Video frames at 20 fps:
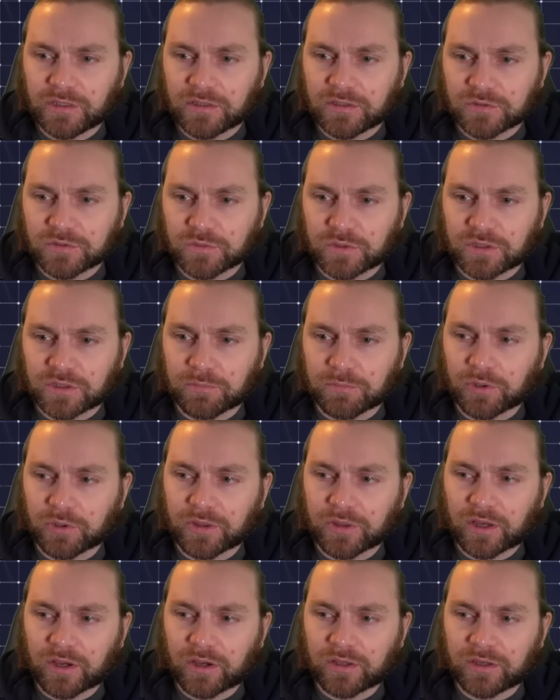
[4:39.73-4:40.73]
So we can put
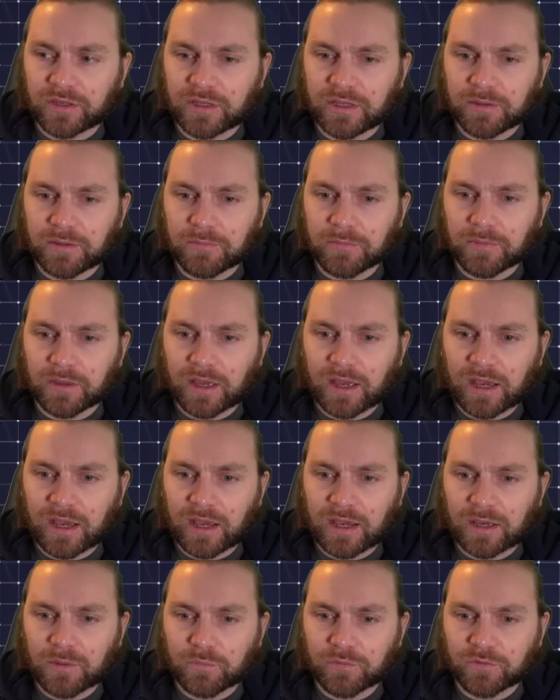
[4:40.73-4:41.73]
that on him.
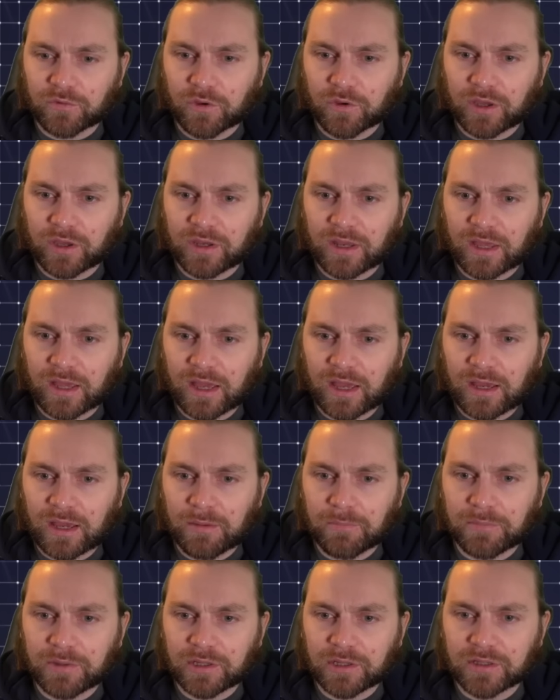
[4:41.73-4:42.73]
And we've got an
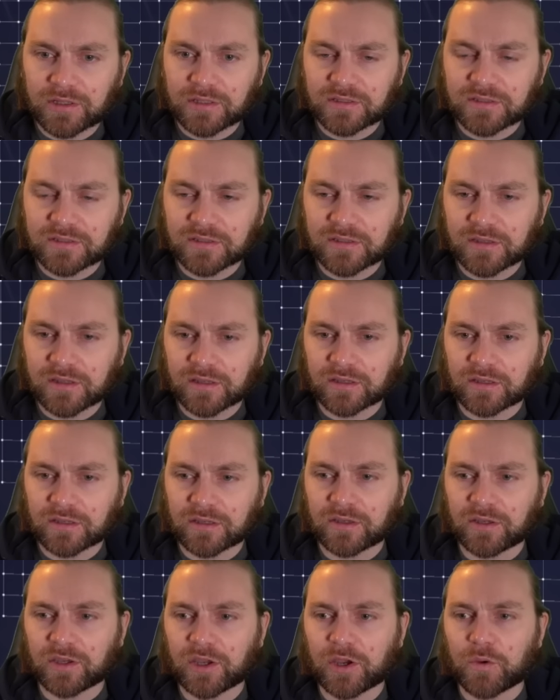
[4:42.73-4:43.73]
amulet that
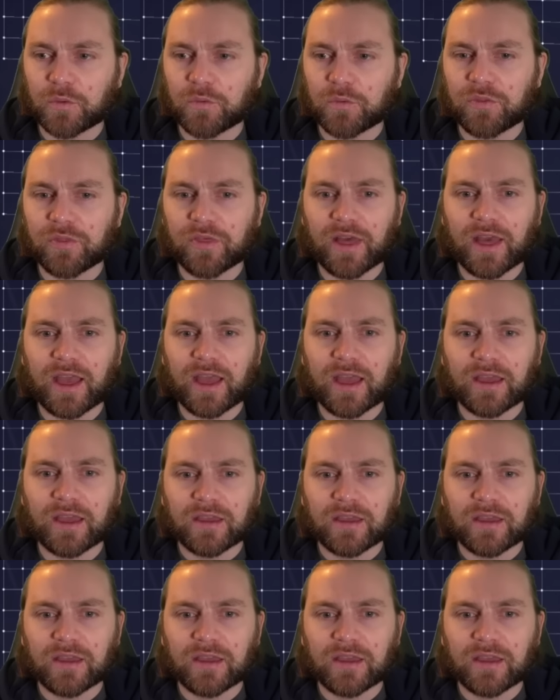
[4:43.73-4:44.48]
can go there.